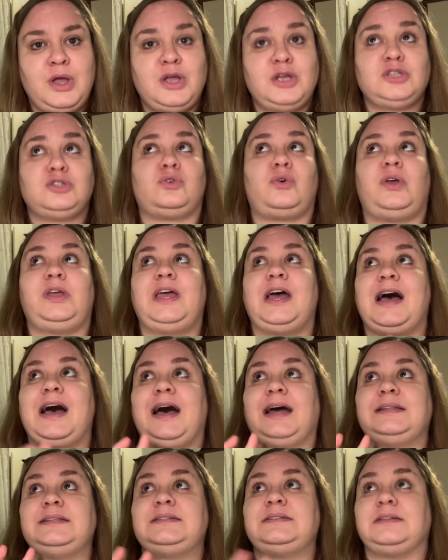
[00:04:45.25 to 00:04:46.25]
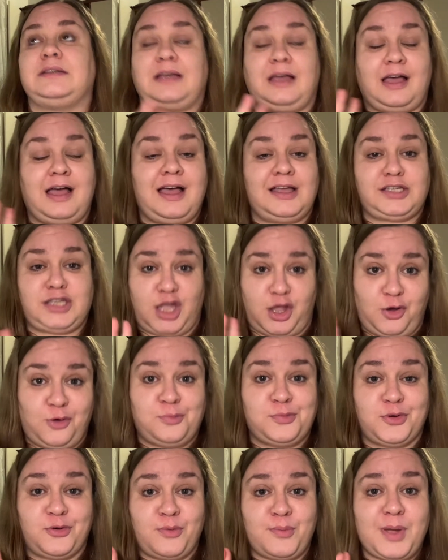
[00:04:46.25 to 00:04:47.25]
So you add, as I
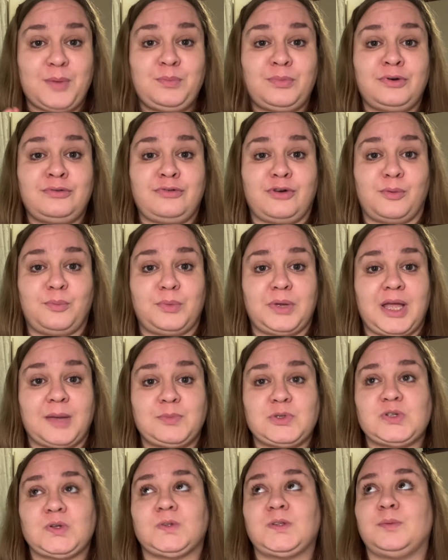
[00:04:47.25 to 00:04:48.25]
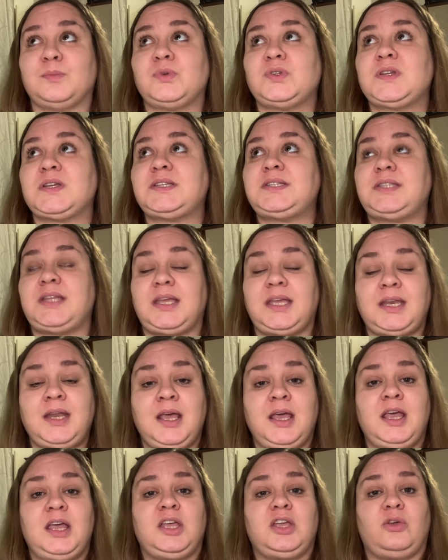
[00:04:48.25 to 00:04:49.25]
hope you remember from episode number 16,
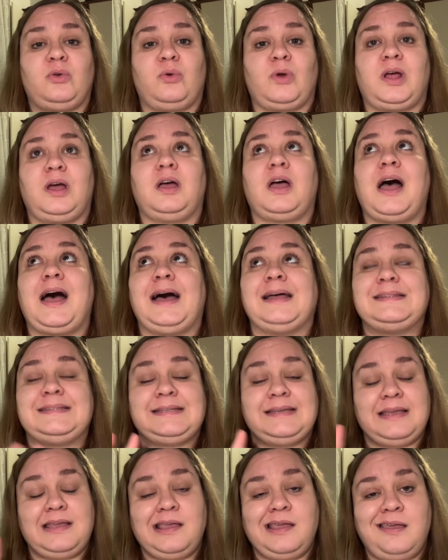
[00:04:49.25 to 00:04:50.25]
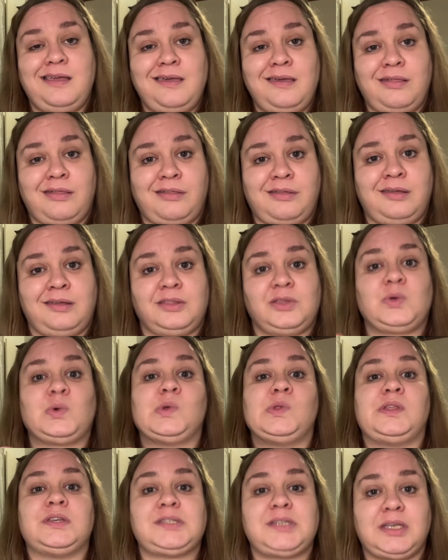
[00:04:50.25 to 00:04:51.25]
you add ið
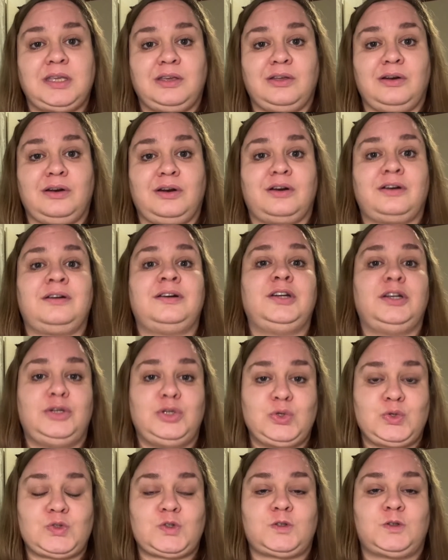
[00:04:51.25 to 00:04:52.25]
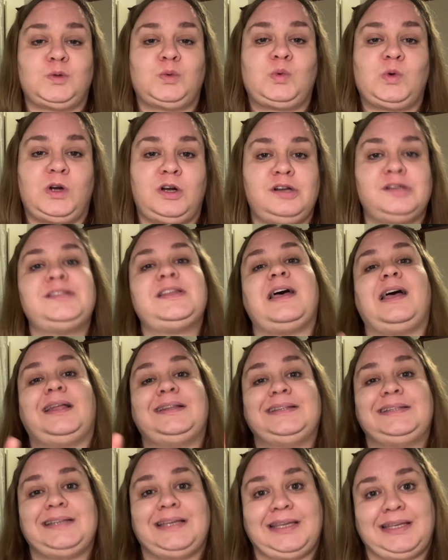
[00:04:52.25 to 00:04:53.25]
to the singular neutral word
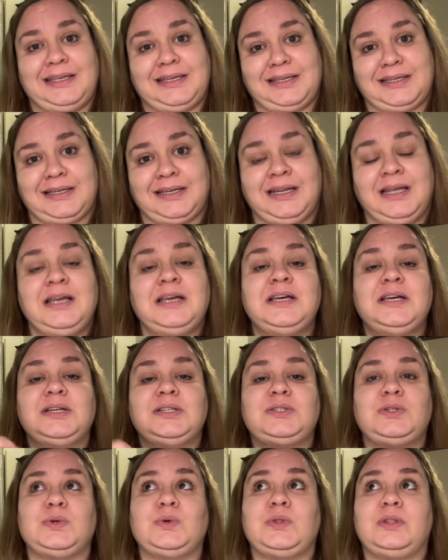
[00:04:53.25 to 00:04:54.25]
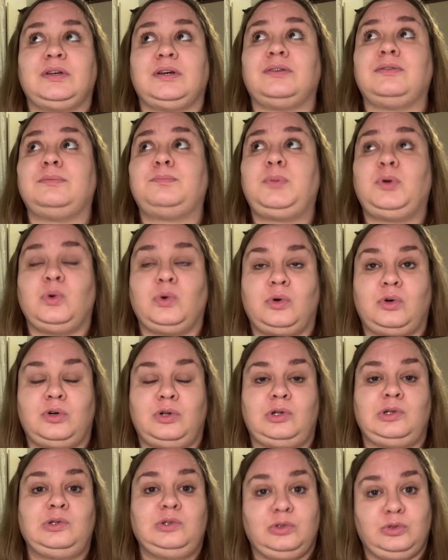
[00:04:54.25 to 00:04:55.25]
and in to the
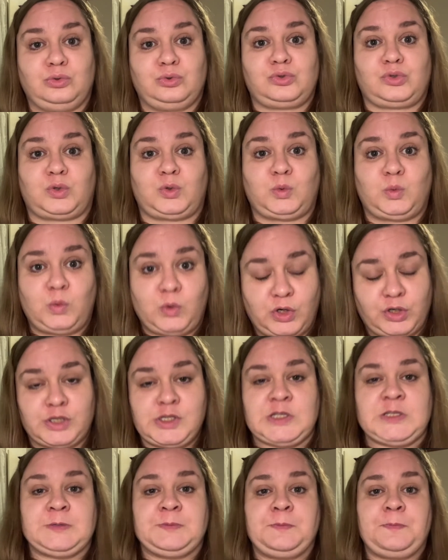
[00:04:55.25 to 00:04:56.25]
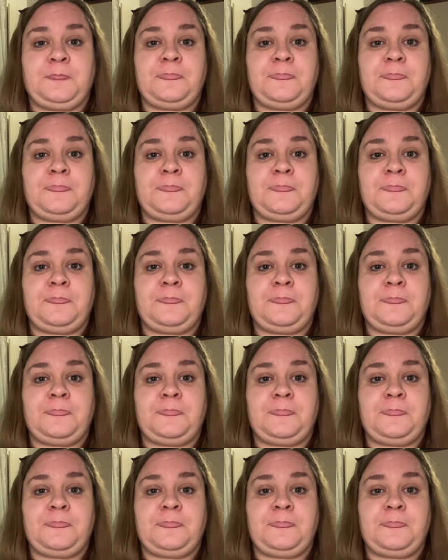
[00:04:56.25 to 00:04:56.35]
plural neutral words.